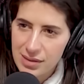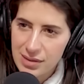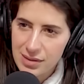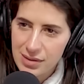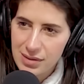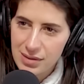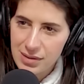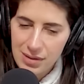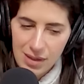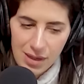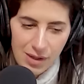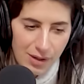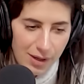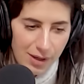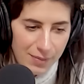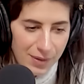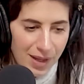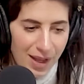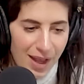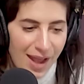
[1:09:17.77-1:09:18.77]
You were.
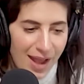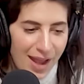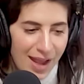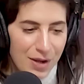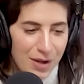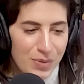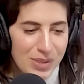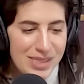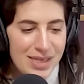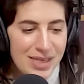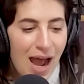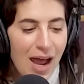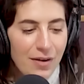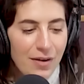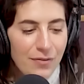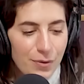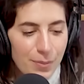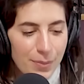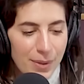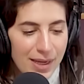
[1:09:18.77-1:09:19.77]
Okay. it was not
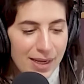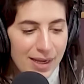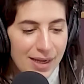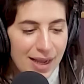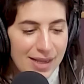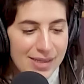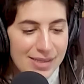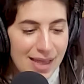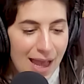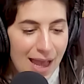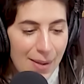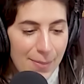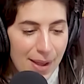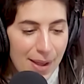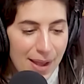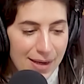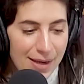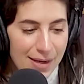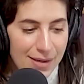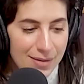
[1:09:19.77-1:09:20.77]
for me, as that
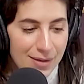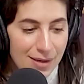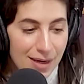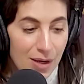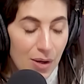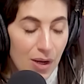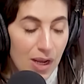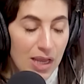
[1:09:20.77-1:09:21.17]
meant it,